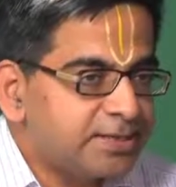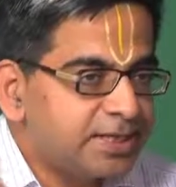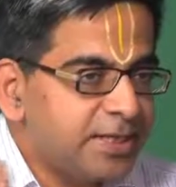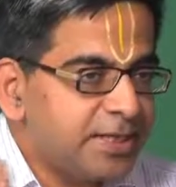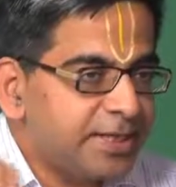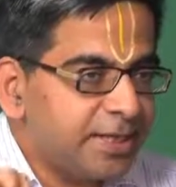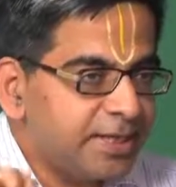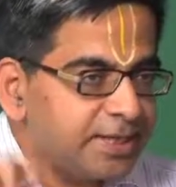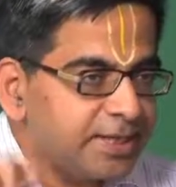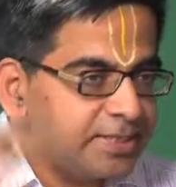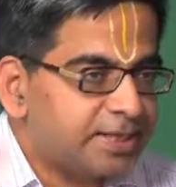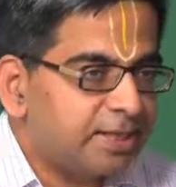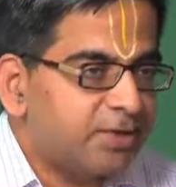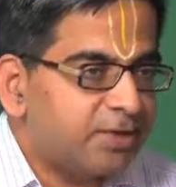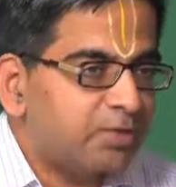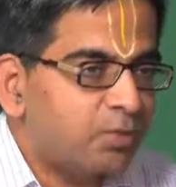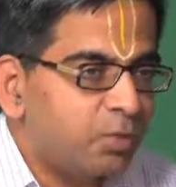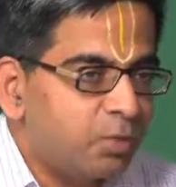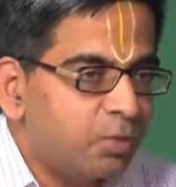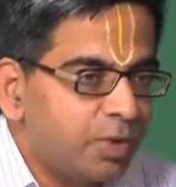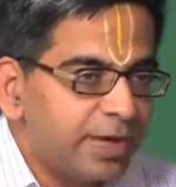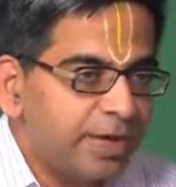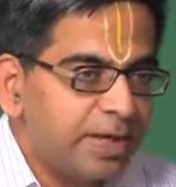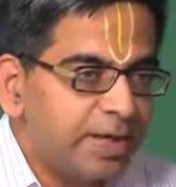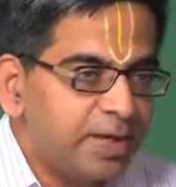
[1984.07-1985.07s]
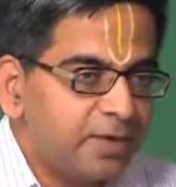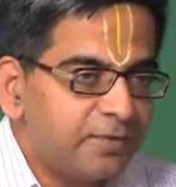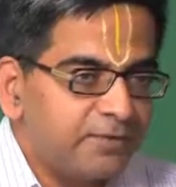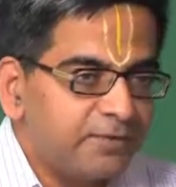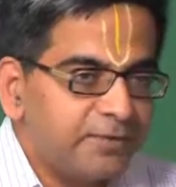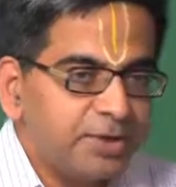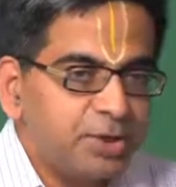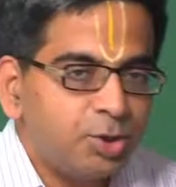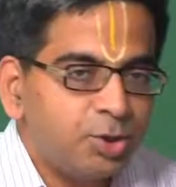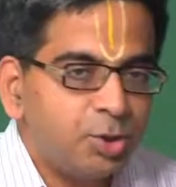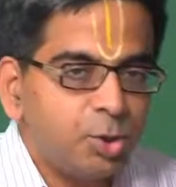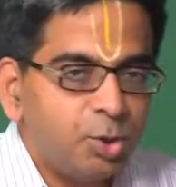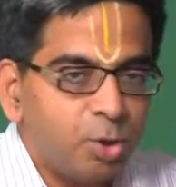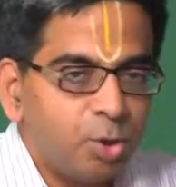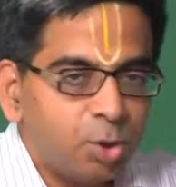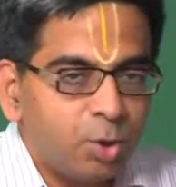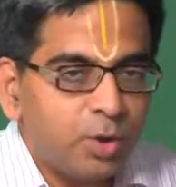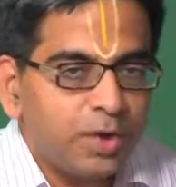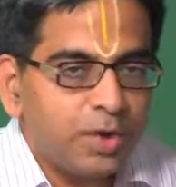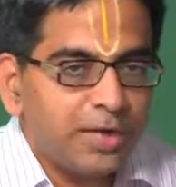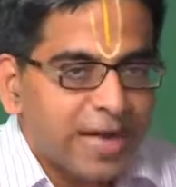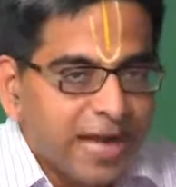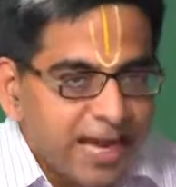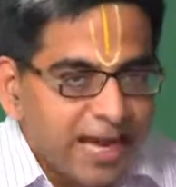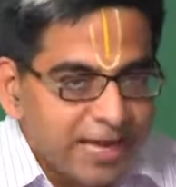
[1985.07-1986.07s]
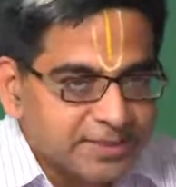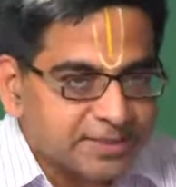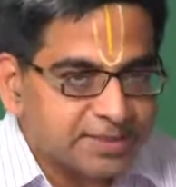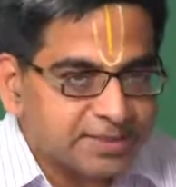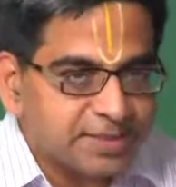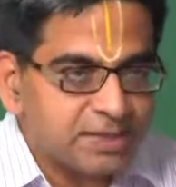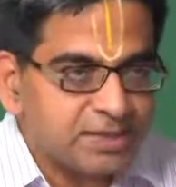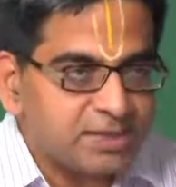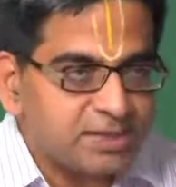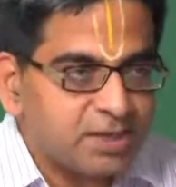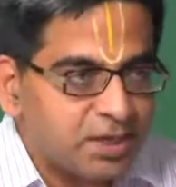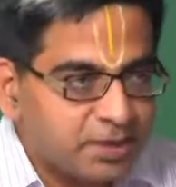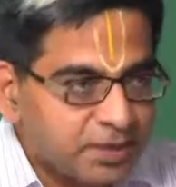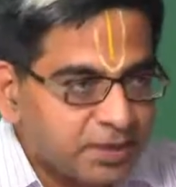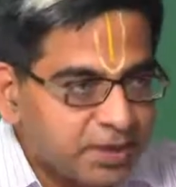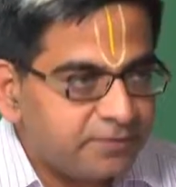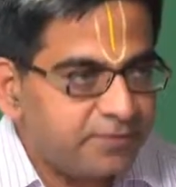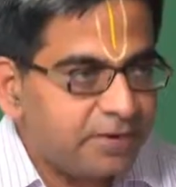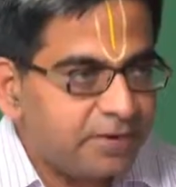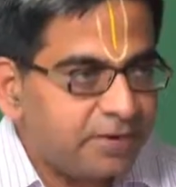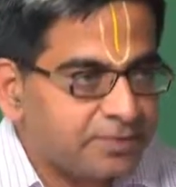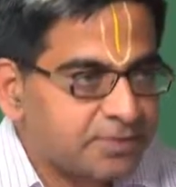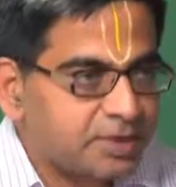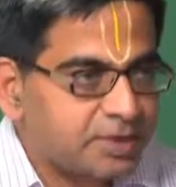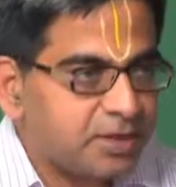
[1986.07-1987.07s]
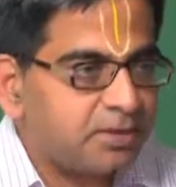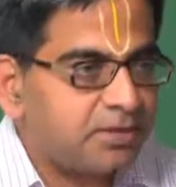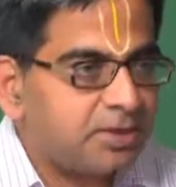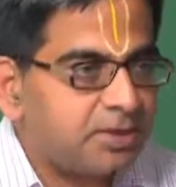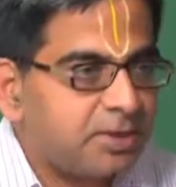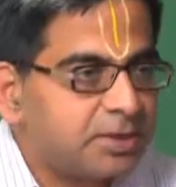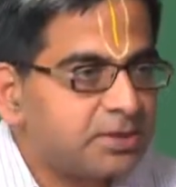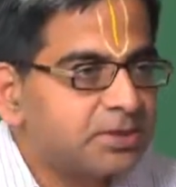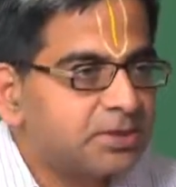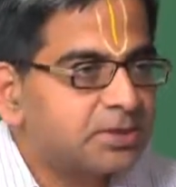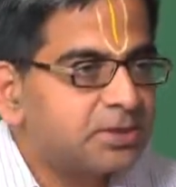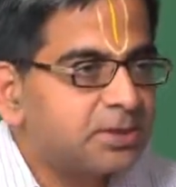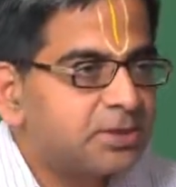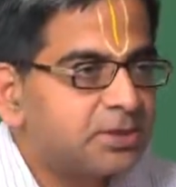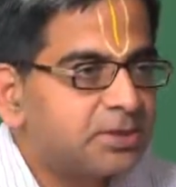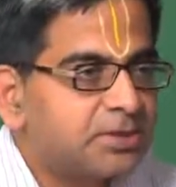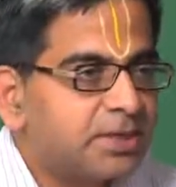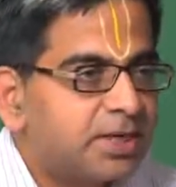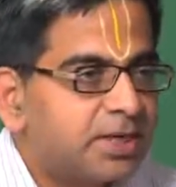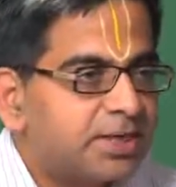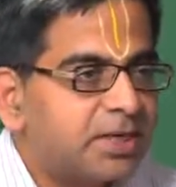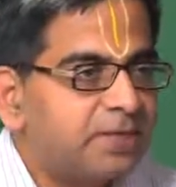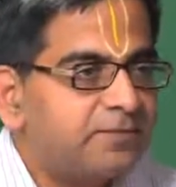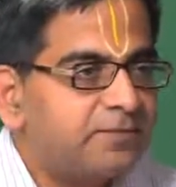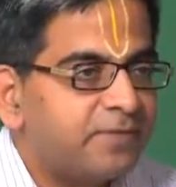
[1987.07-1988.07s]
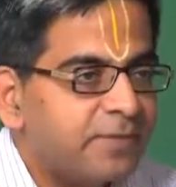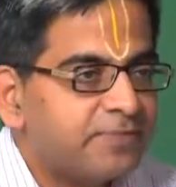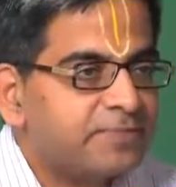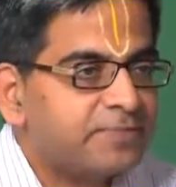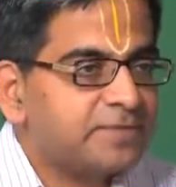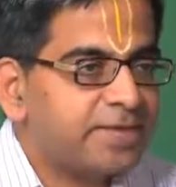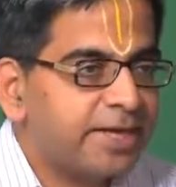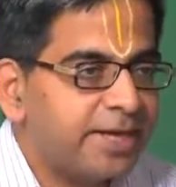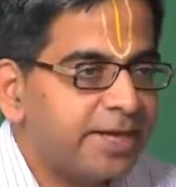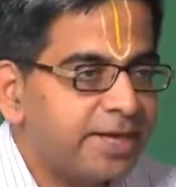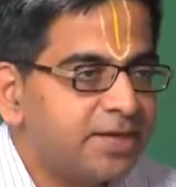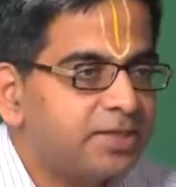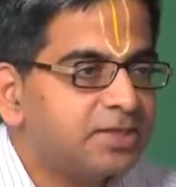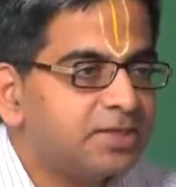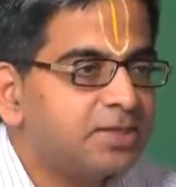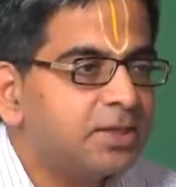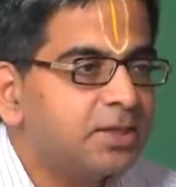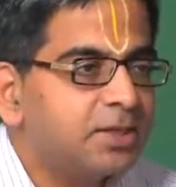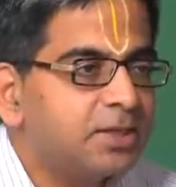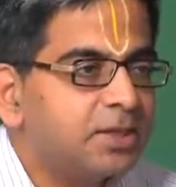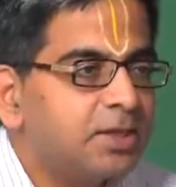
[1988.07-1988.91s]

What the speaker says: the reason why when you go and access certain web servers, certain websites,